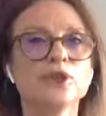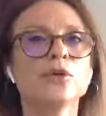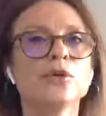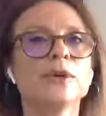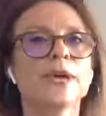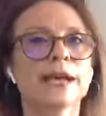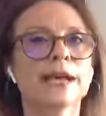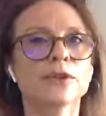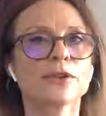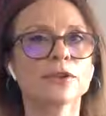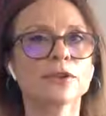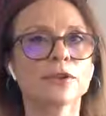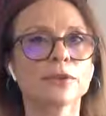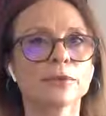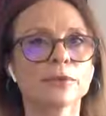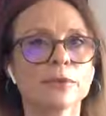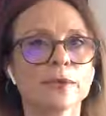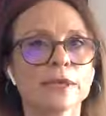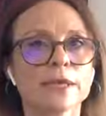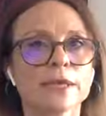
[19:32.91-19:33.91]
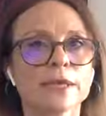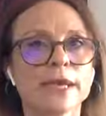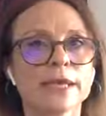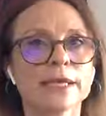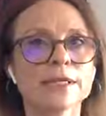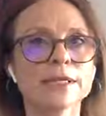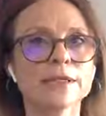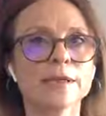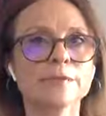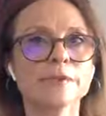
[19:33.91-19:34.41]
You get through it.
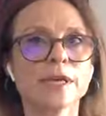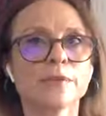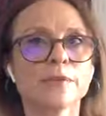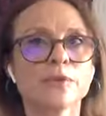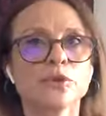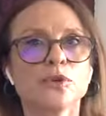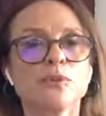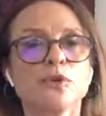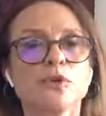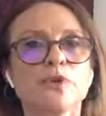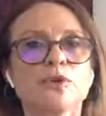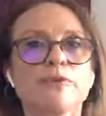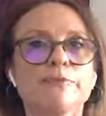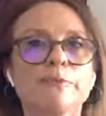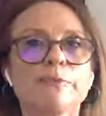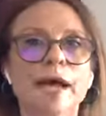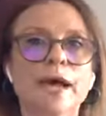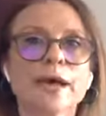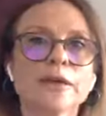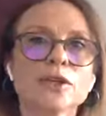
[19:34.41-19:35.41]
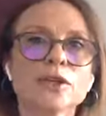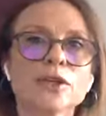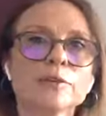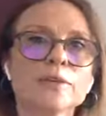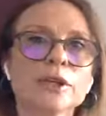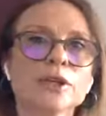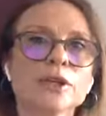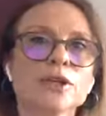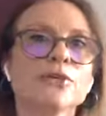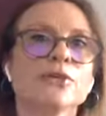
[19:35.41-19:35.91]
And sometimes you move back a little
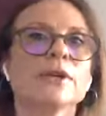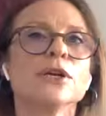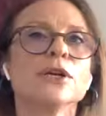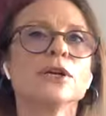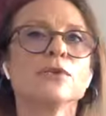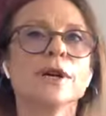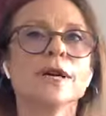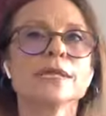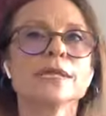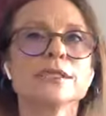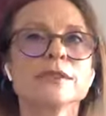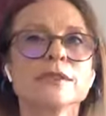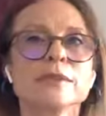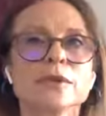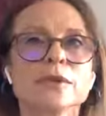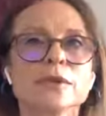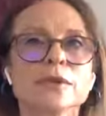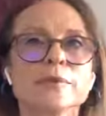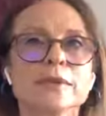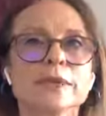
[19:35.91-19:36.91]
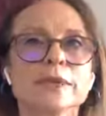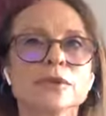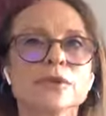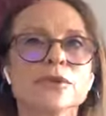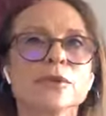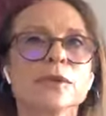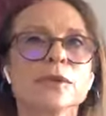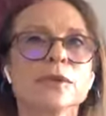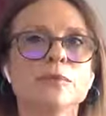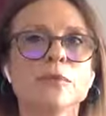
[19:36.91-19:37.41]
bit, you regress a little bit
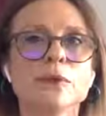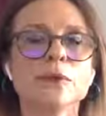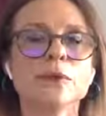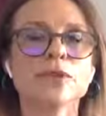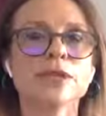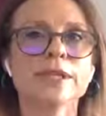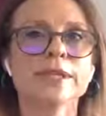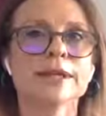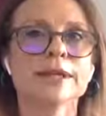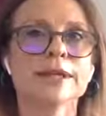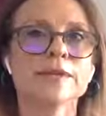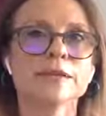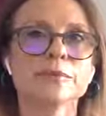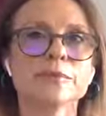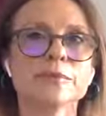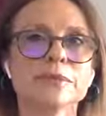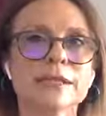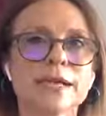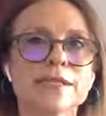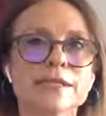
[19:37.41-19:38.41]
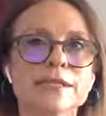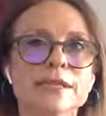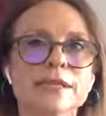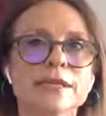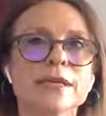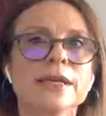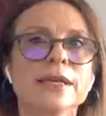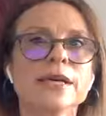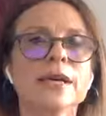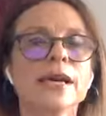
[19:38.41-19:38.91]
to an emotion that's
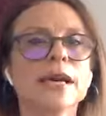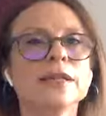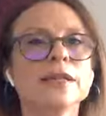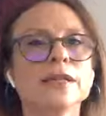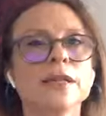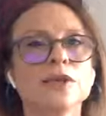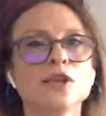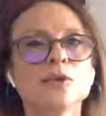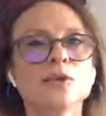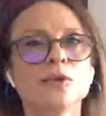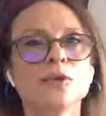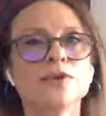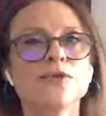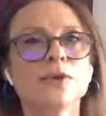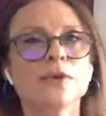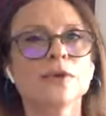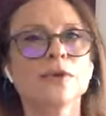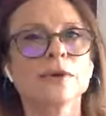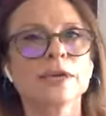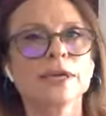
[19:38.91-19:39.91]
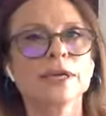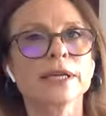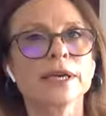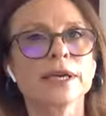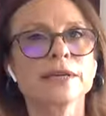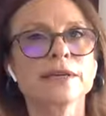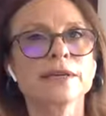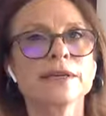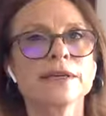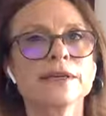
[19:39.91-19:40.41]
unpleasant, and then you move forward
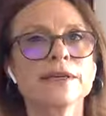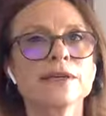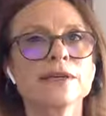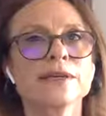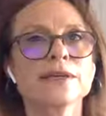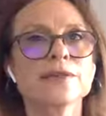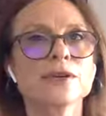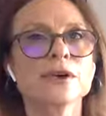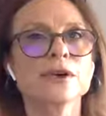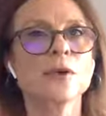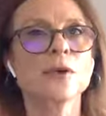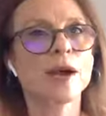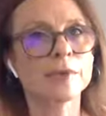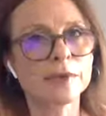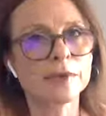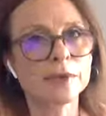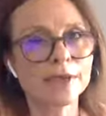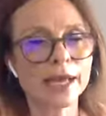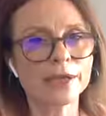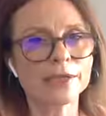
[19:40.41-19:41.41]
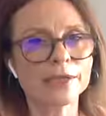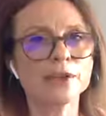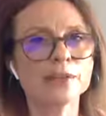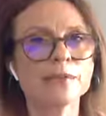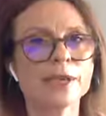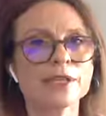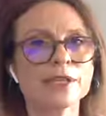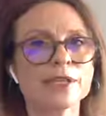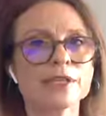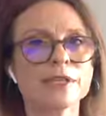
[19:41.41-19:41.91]
again. So I'm glad
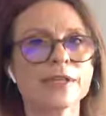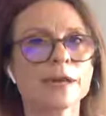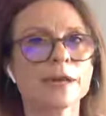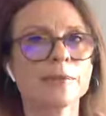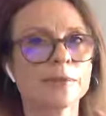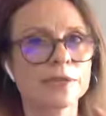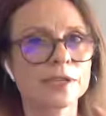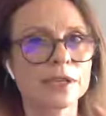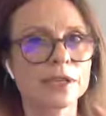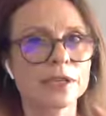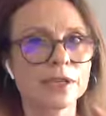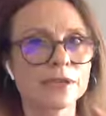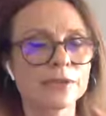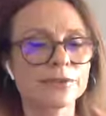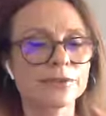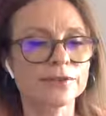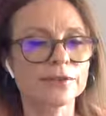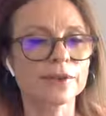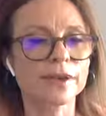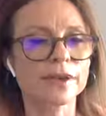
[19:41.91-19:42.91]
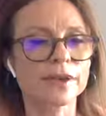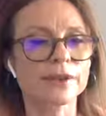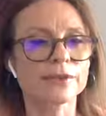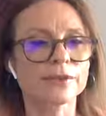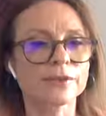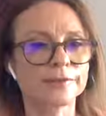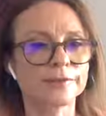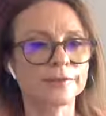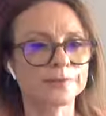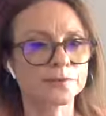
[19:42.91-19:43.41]
you mentioned that particular phrase.
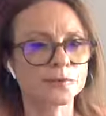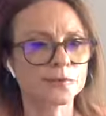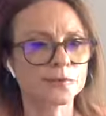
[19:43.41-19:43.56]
